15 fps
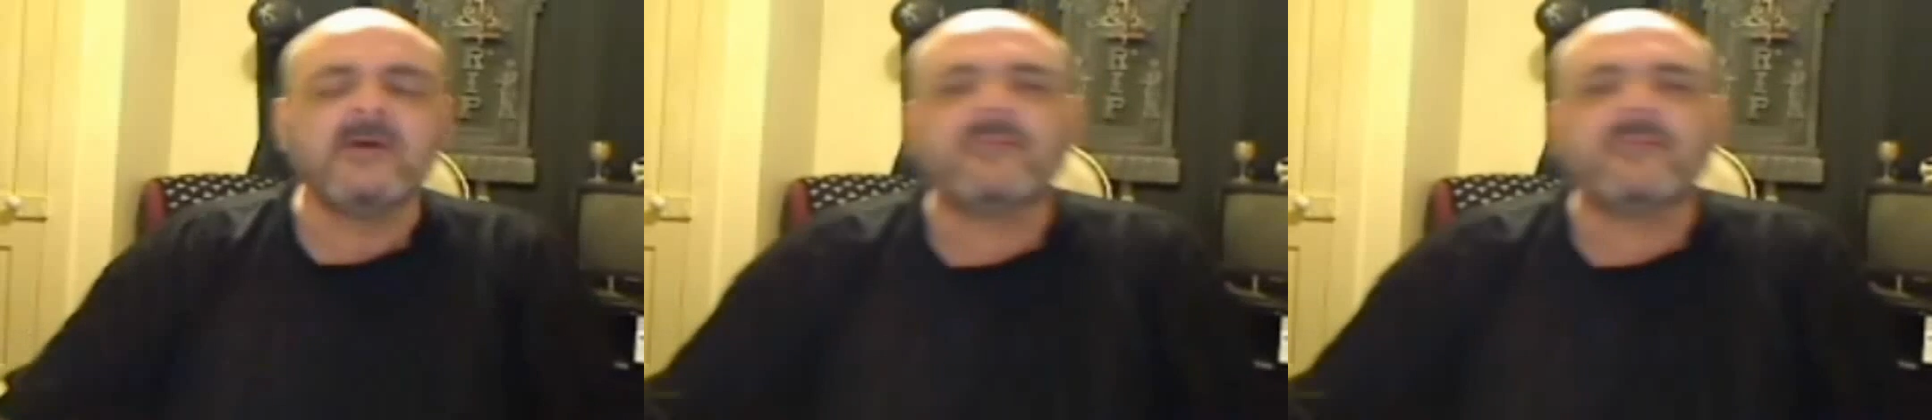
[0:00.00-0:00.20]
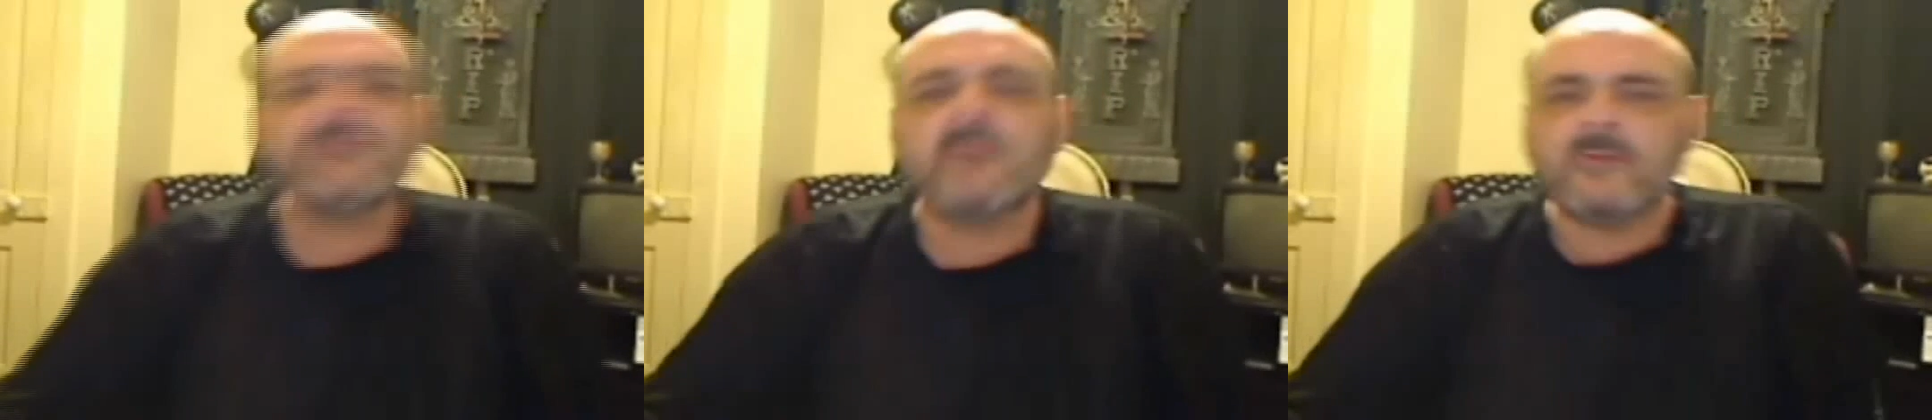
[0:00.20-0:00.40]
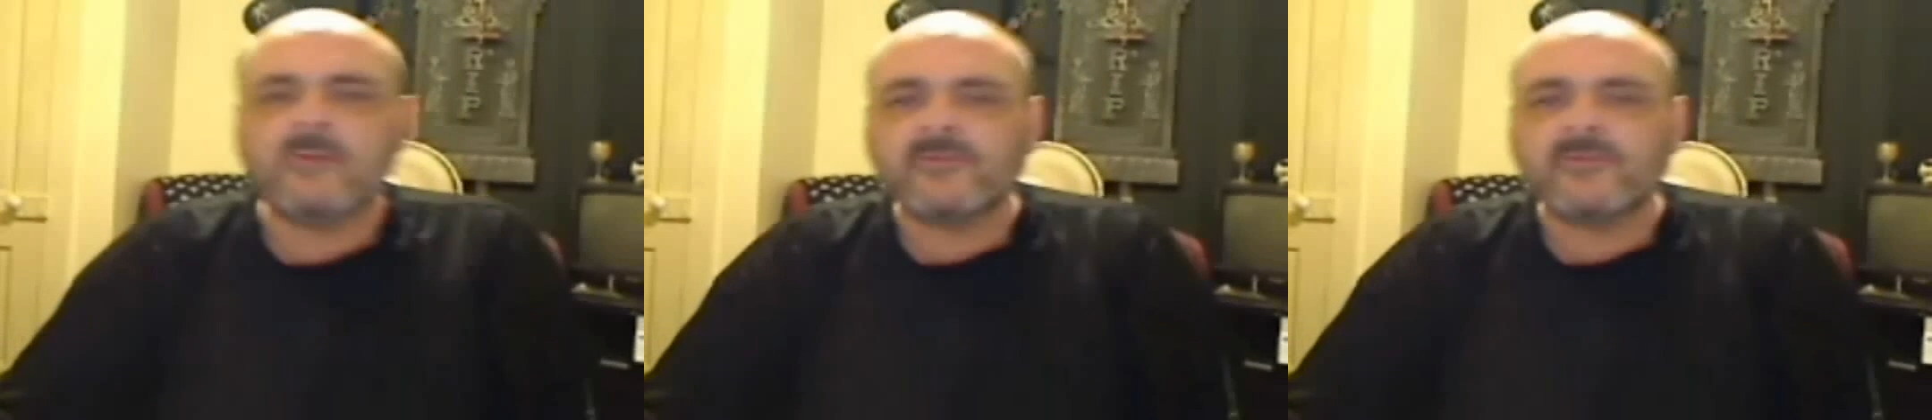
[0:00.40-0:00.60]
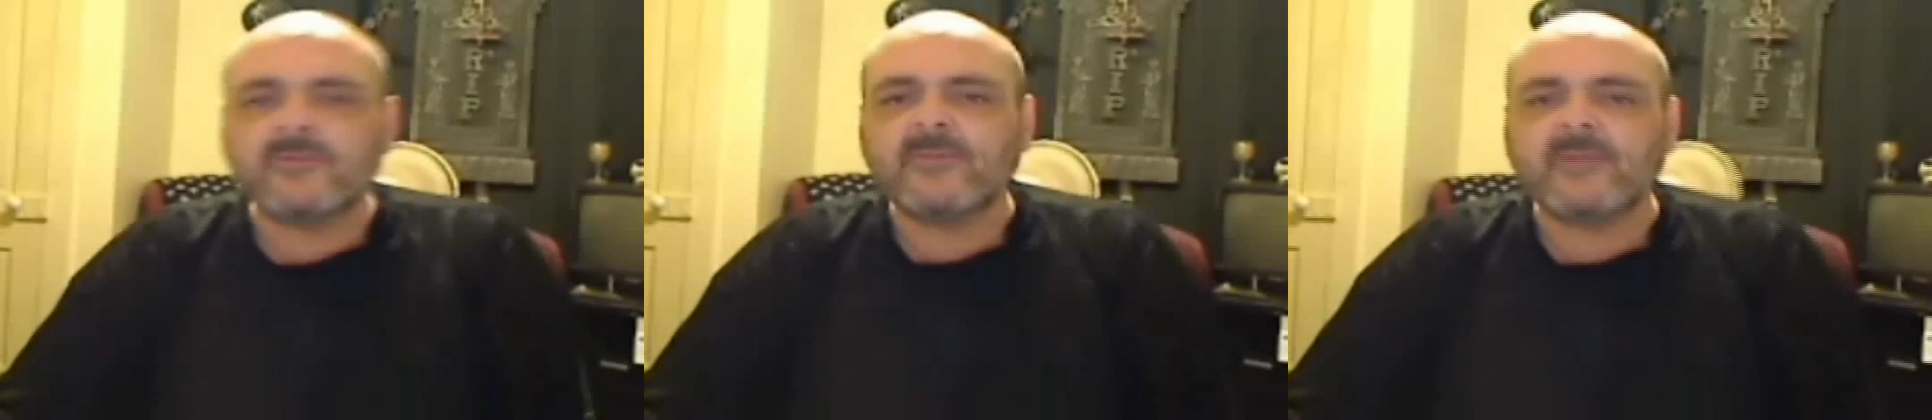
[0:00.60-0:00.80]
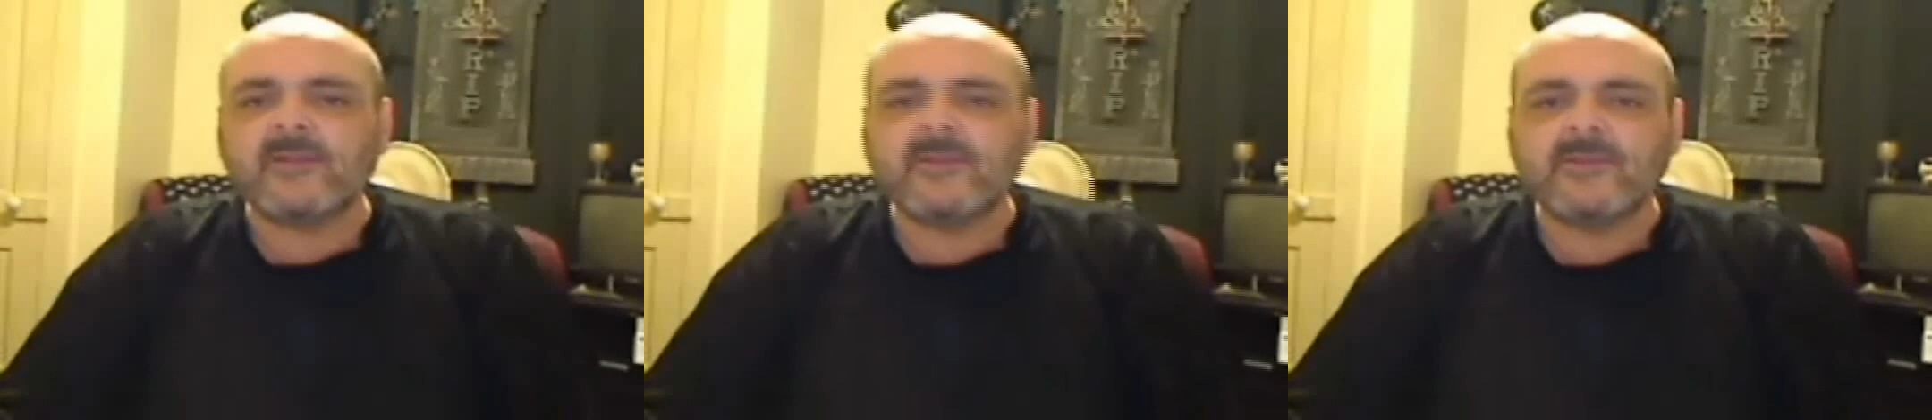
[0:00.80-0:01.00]
Notice
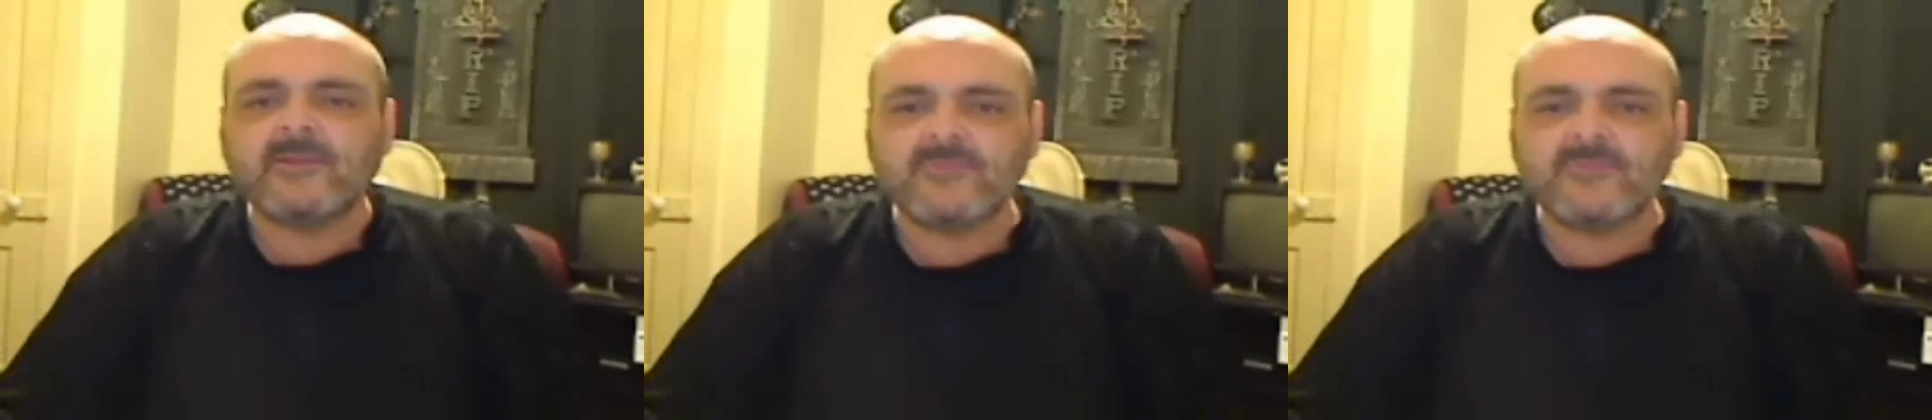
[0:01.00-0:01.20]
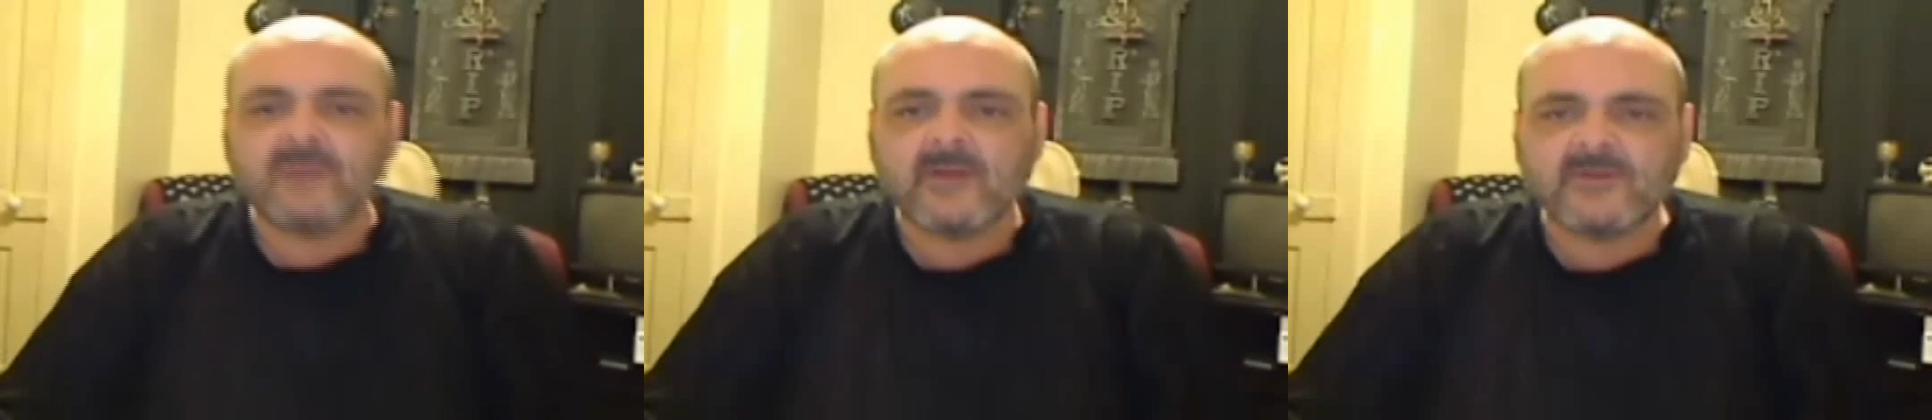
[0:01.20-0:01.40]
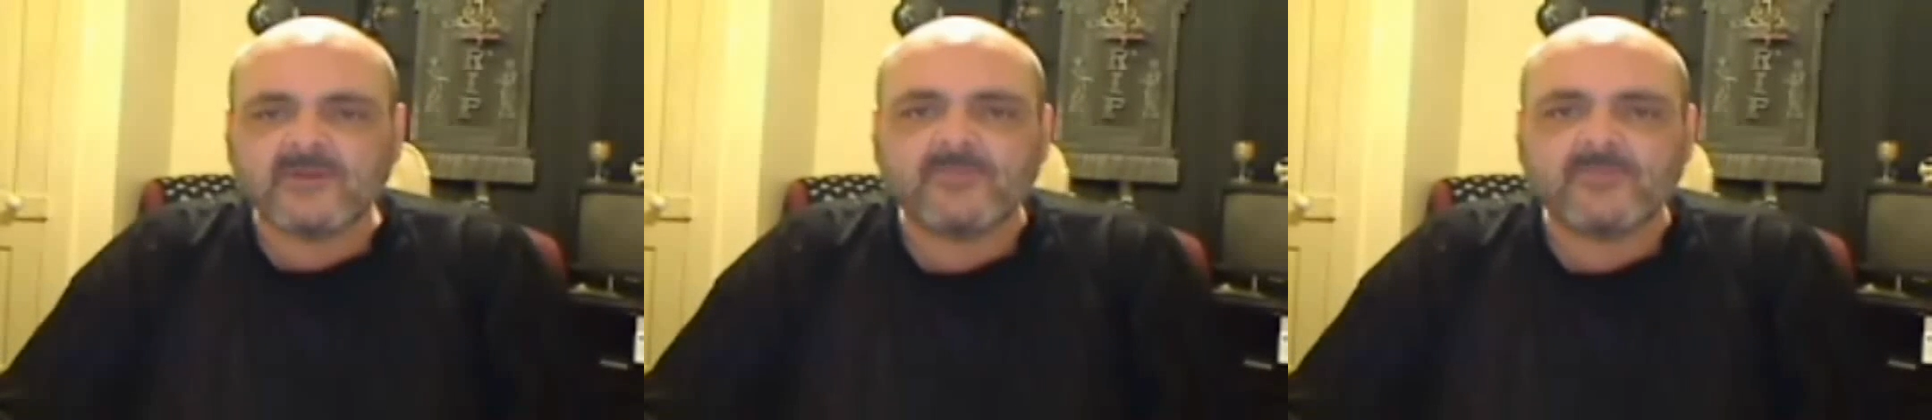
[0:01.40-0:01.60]
that he tried to